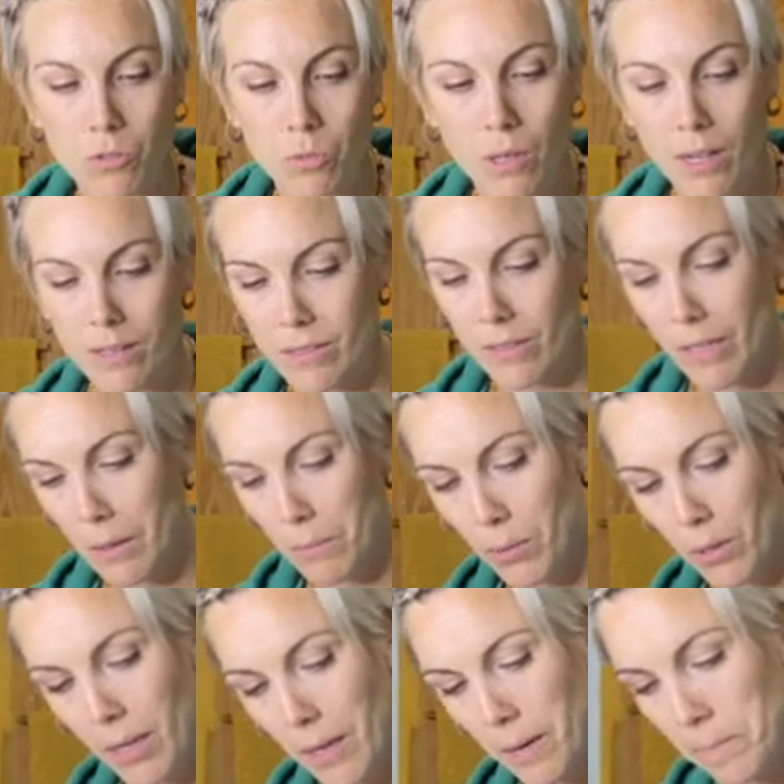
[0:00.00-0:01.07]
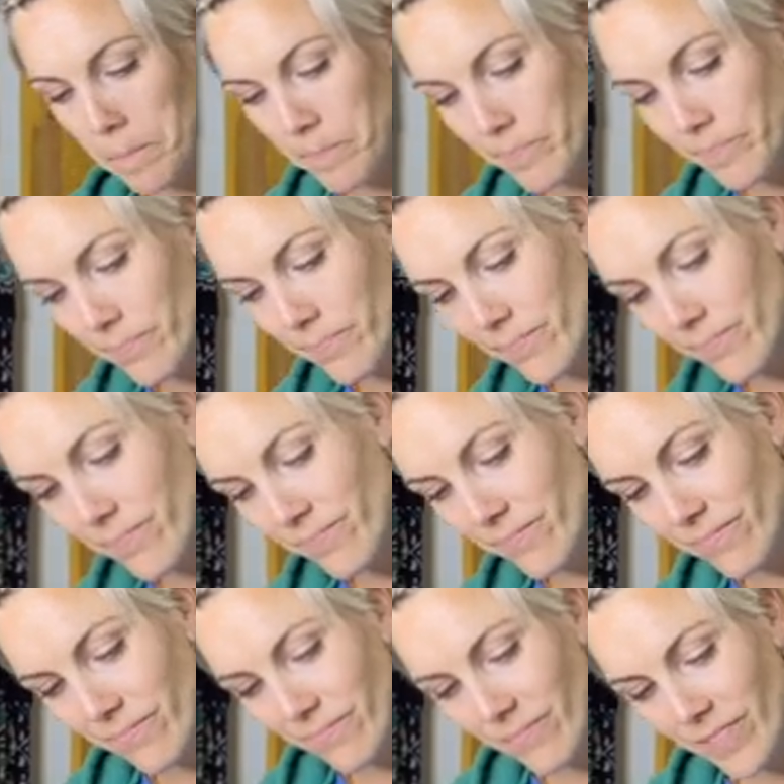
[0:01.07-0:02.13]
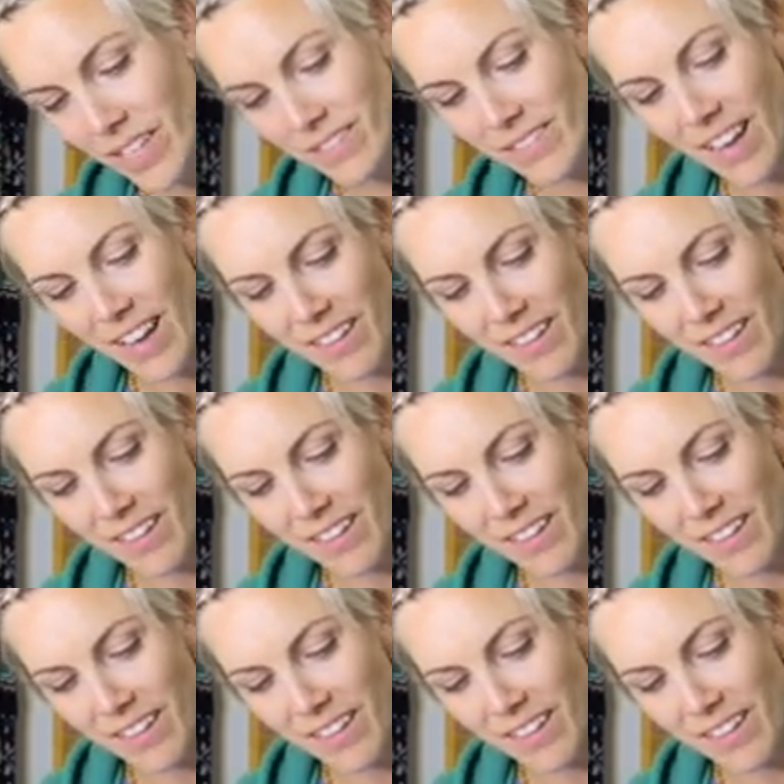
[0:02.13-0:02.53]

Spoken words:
we're also gonna put in. Because I